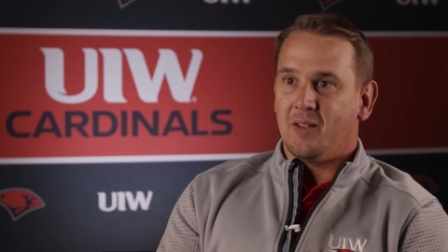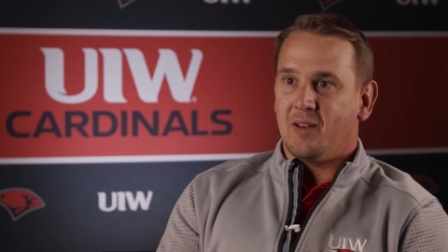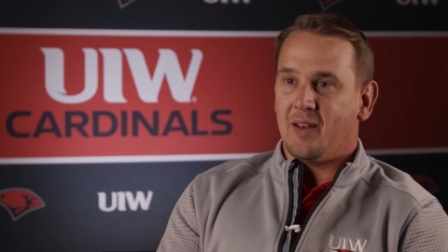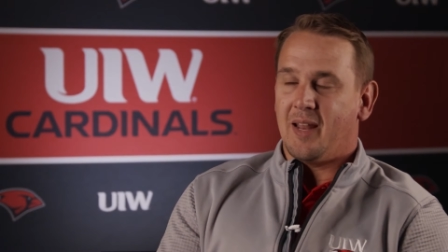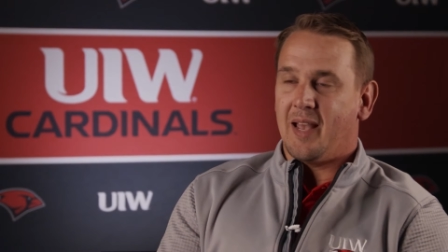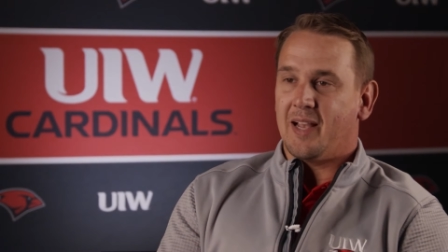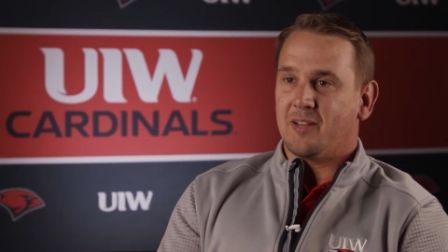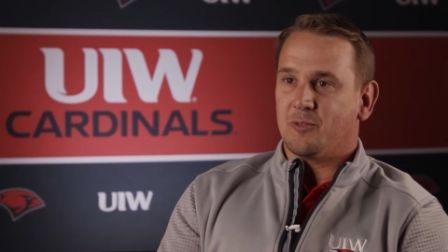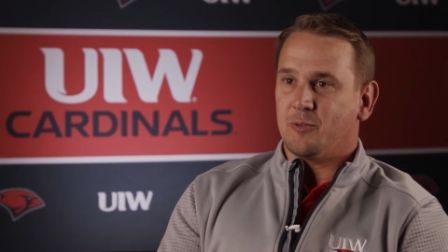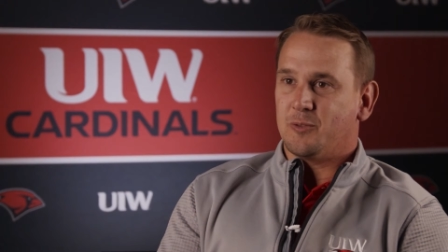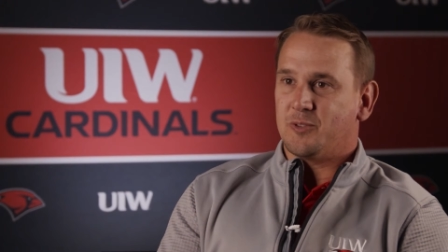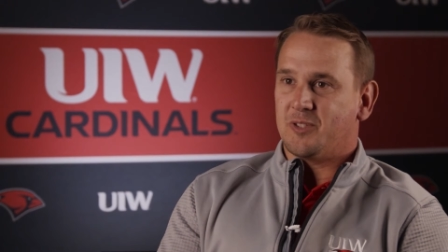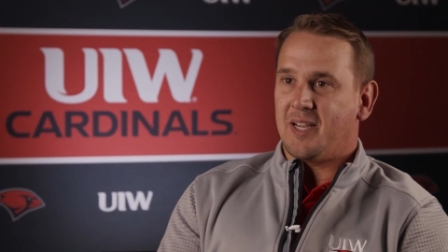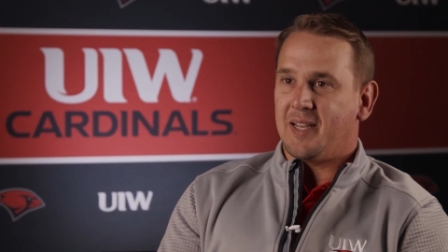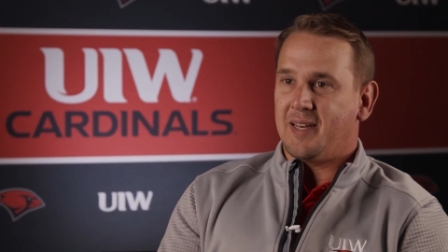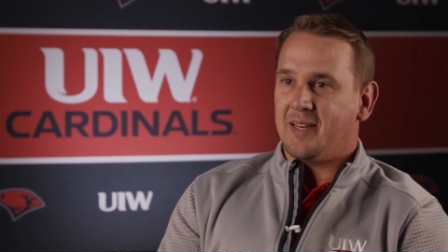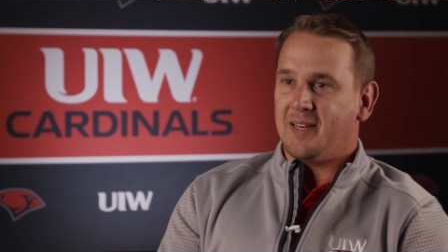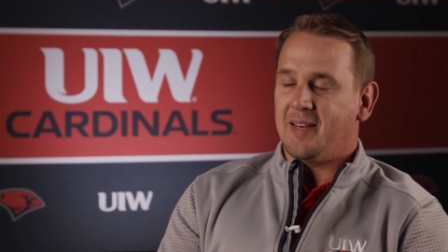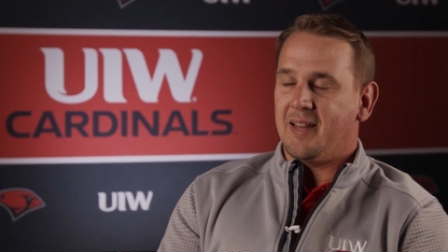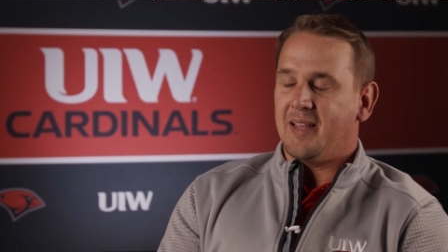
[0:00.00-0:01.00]
national
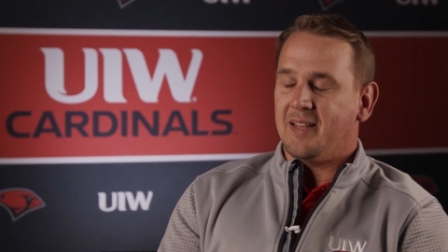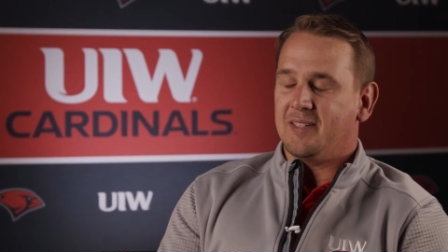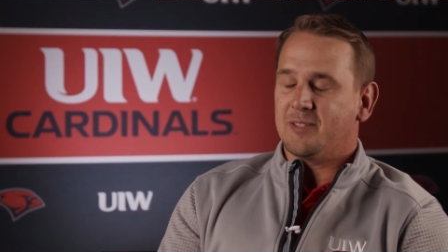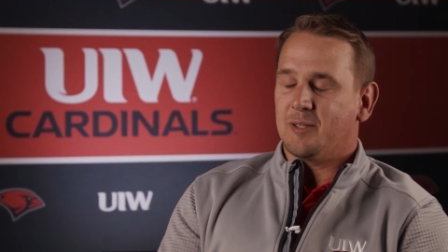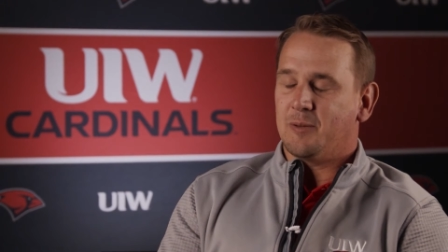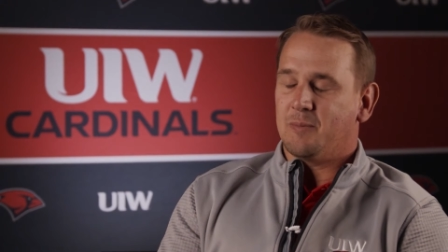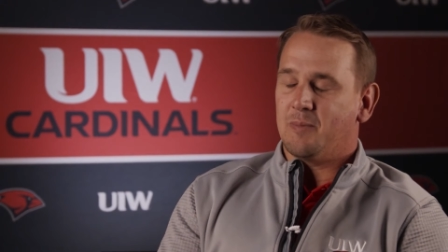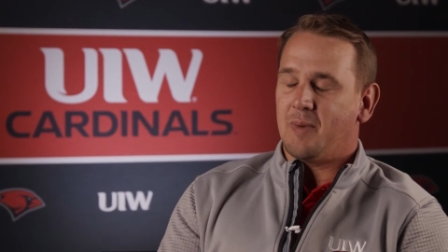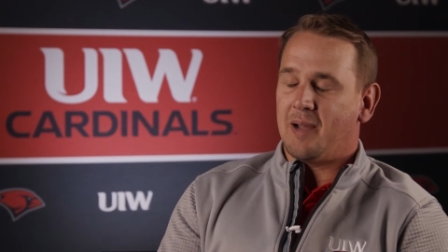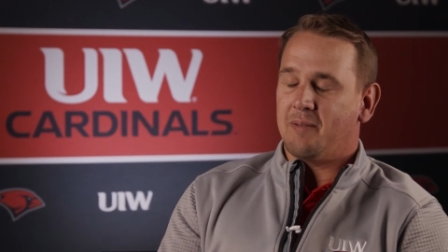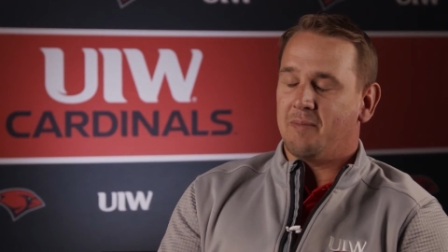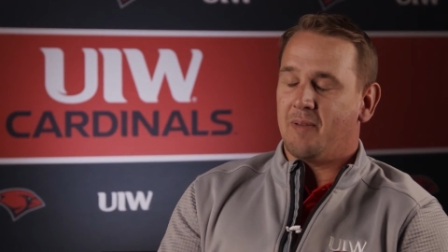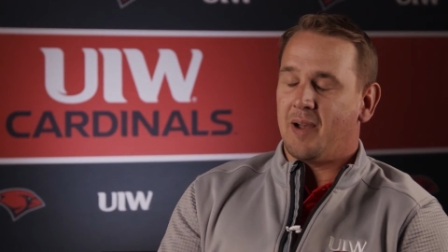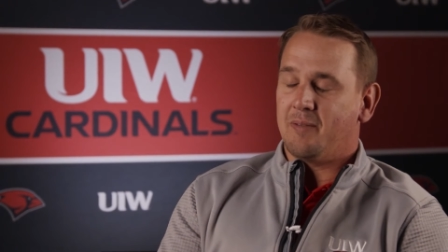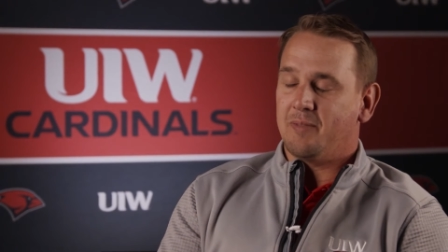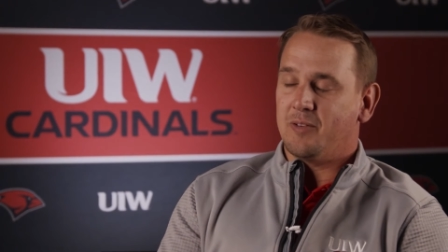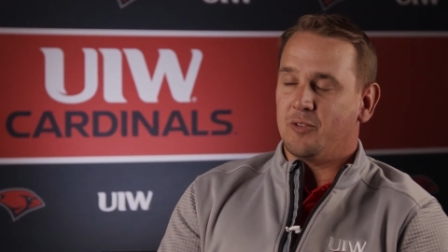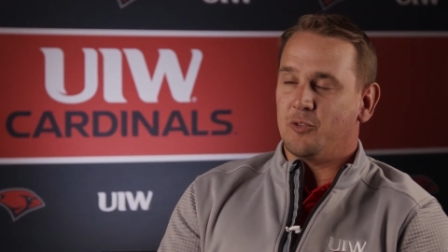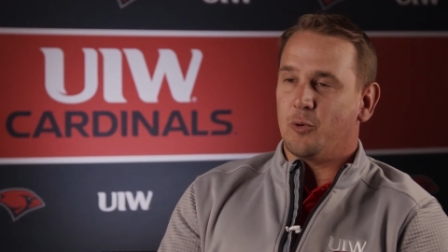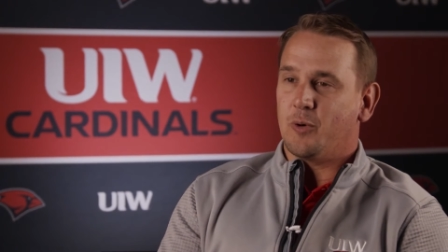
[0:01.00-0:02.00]
signing day. So
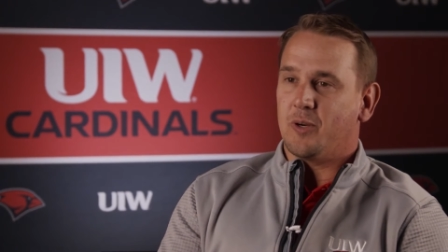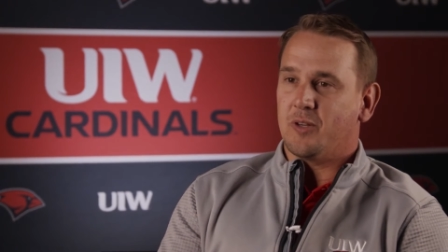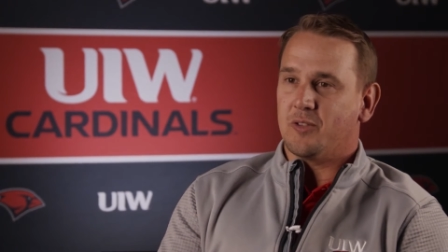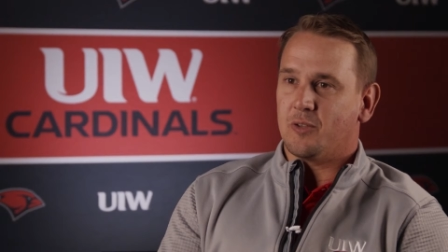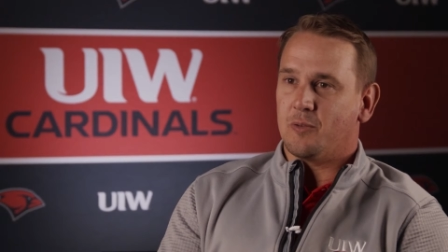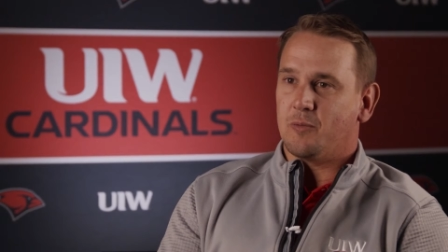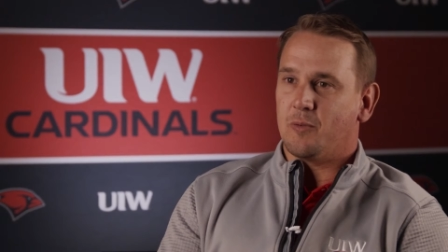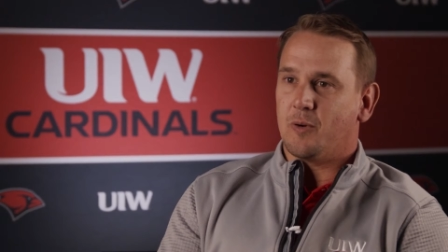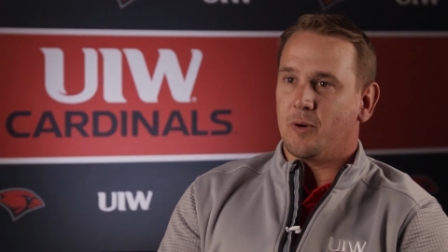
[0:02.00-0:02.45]
I've enjoyed it so